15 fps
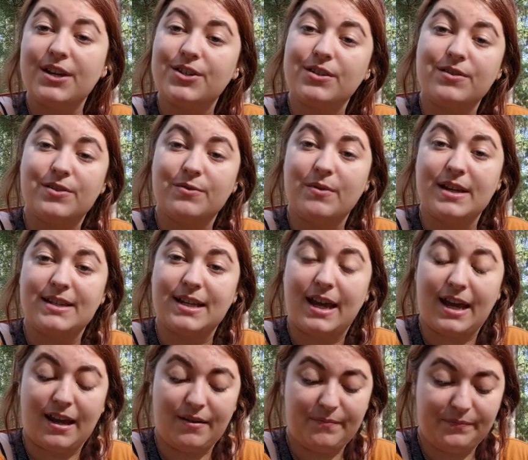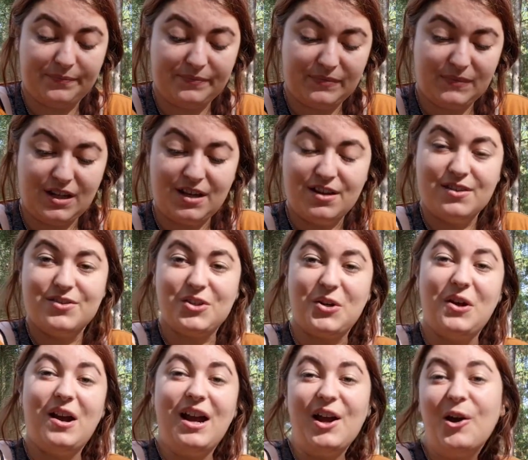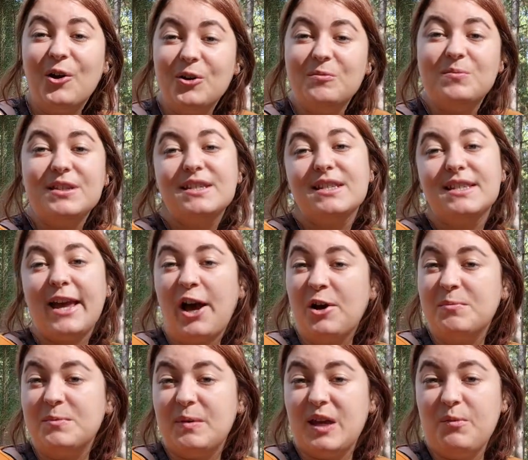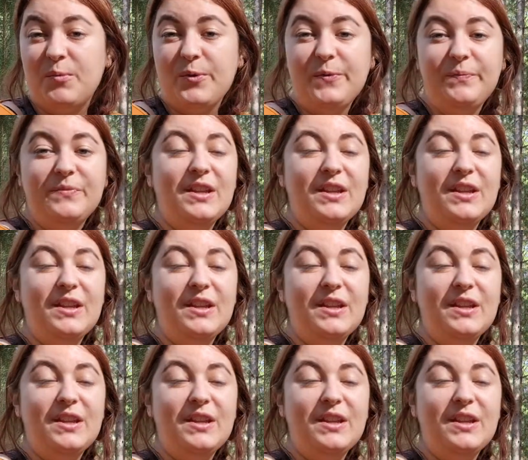is always key. So I hope this has helped people.